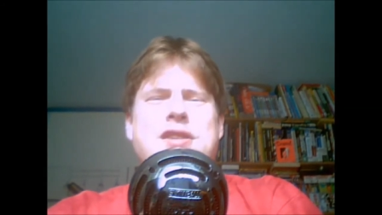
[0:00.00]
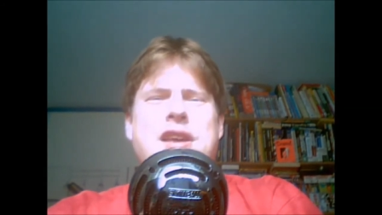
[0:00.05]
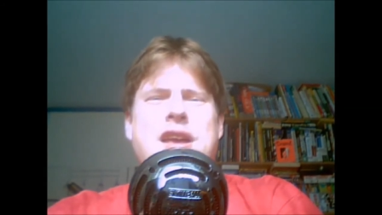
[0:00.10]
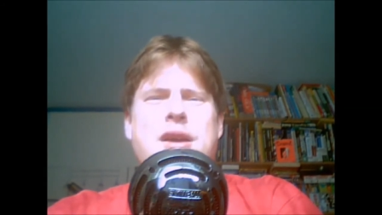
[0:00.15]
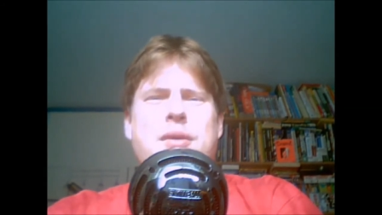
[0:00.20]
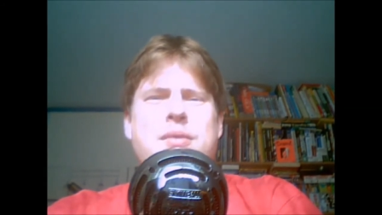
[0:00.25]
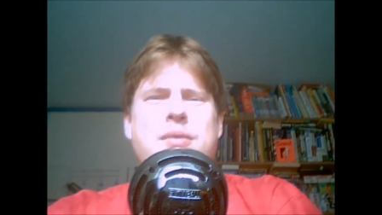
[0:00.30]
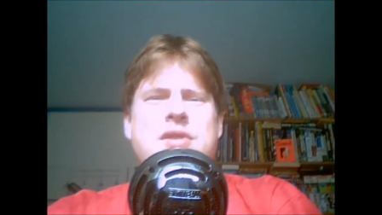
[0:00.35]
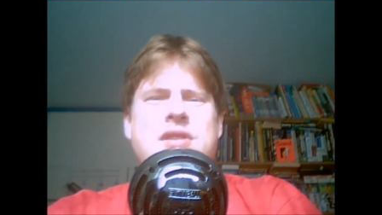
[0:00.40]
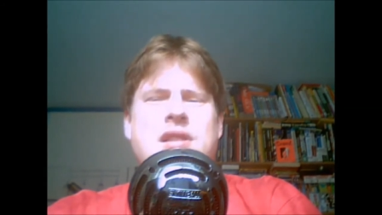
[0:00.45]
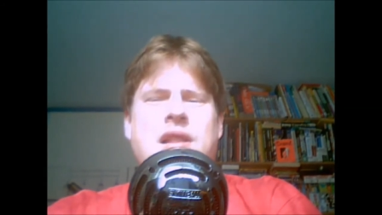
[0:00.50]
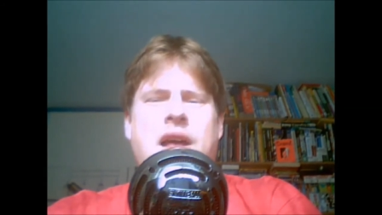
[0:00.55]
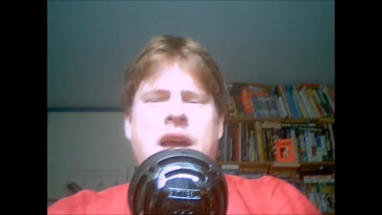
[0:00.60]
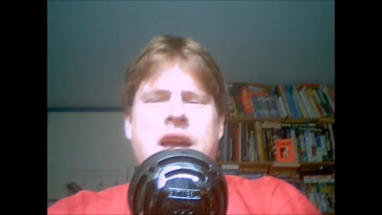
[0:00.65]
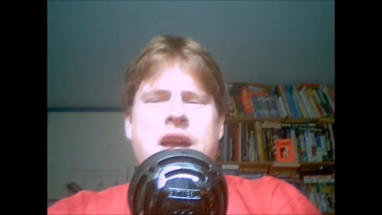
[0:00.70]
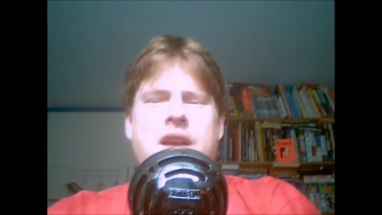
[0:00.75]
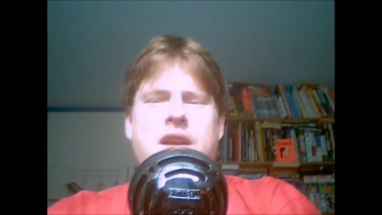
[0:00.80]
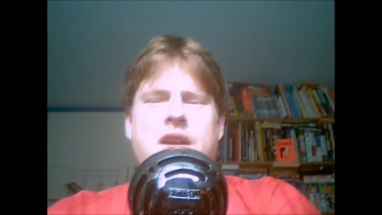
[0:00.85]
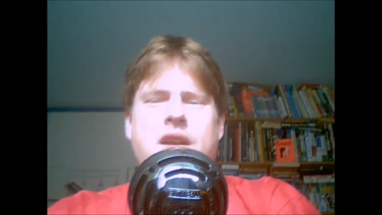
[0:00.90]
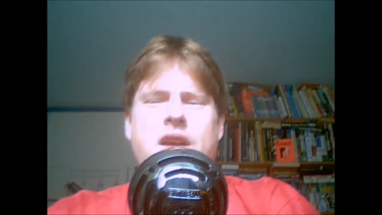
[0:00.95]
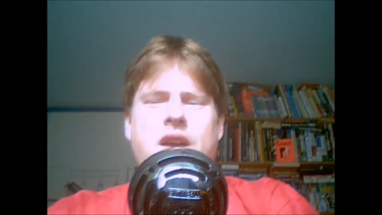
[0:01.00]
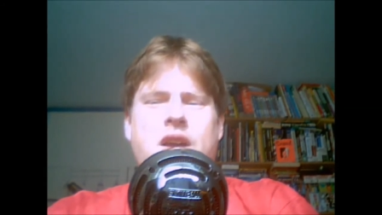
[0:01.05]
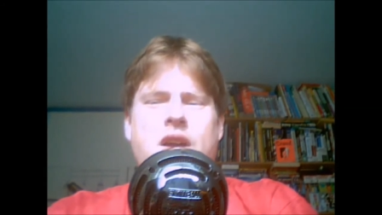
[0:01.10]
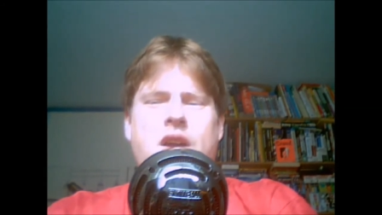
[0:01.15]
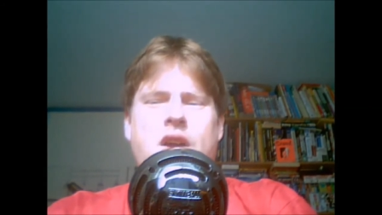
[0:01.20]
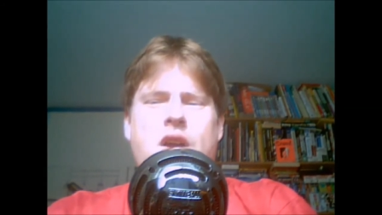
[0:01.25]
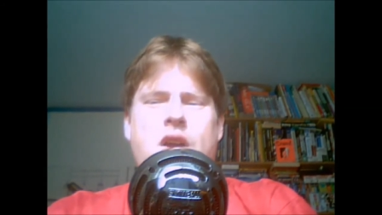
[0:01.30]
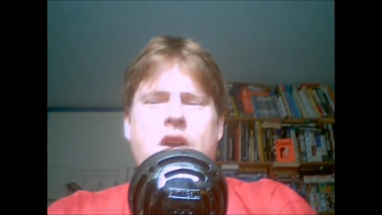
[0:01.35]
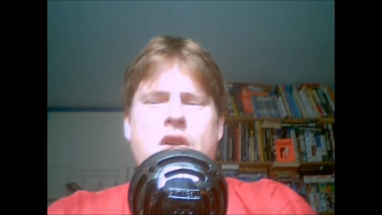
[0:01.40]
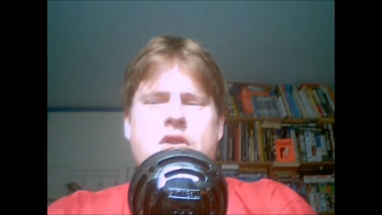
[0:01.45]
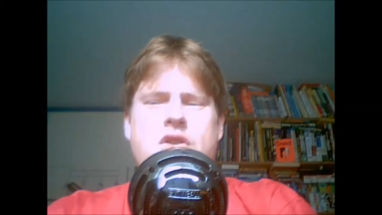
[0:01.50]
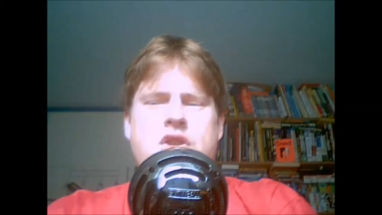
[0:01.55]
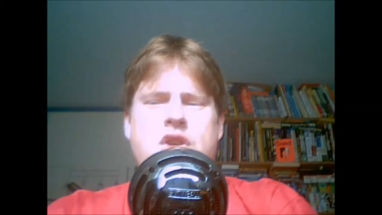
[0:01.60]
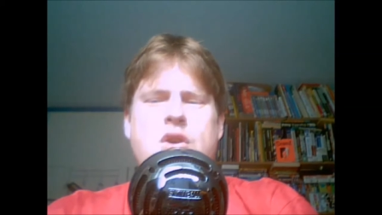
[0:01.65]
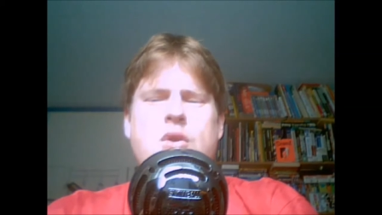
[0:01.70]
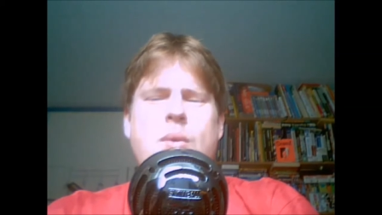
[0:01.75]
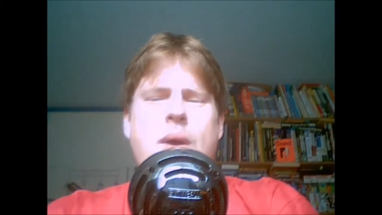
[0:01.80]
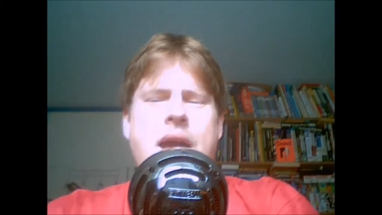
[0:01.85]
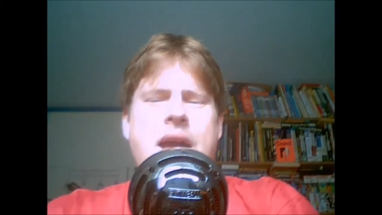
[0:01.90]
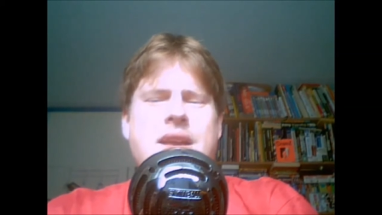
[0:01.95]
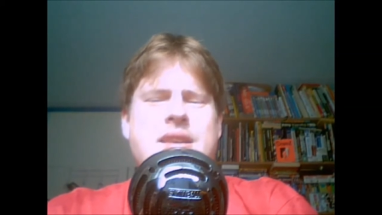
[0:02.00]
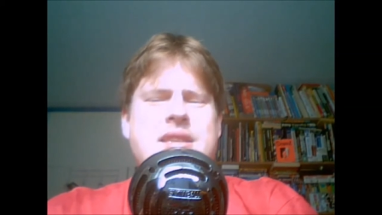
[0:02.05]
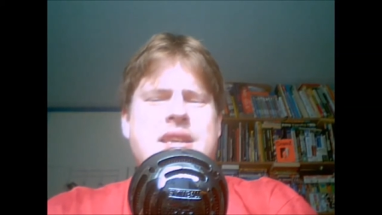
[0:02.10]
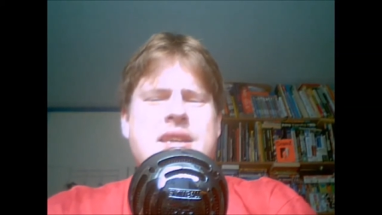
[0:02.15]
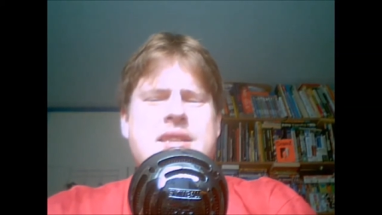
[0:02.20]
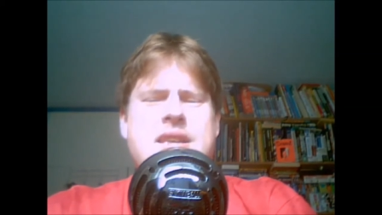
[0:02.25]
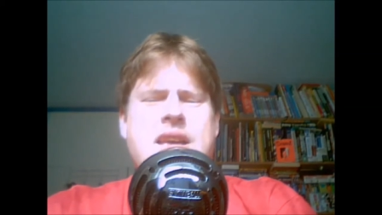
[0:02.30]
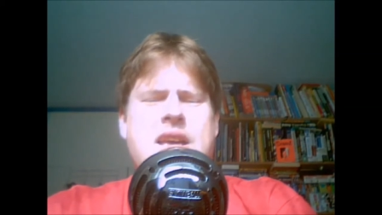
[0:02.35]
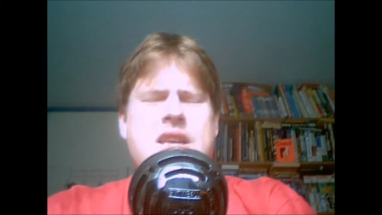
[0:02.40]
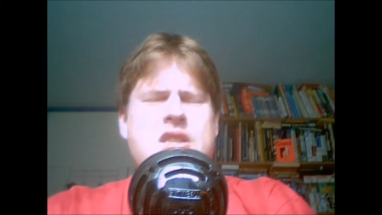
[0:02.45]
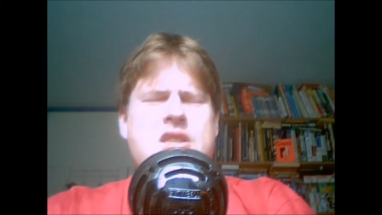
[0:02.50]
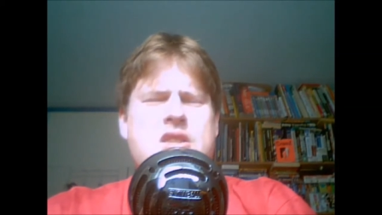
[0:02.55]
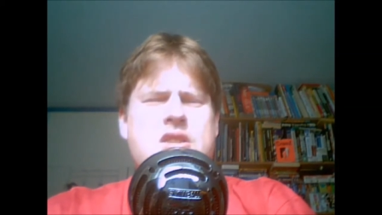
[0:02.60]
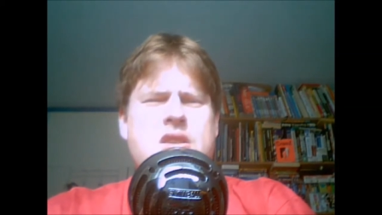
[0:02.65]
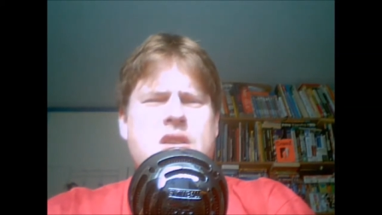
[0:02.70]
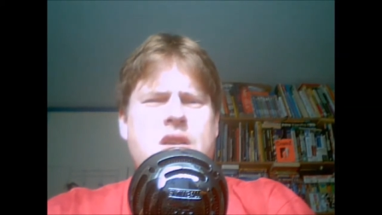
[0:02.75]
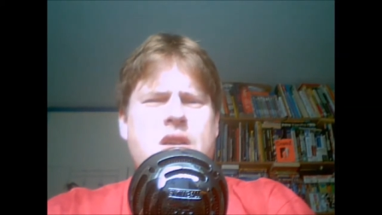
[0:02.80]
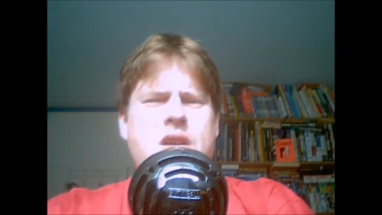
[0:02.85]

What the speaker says: it was like 2xxx,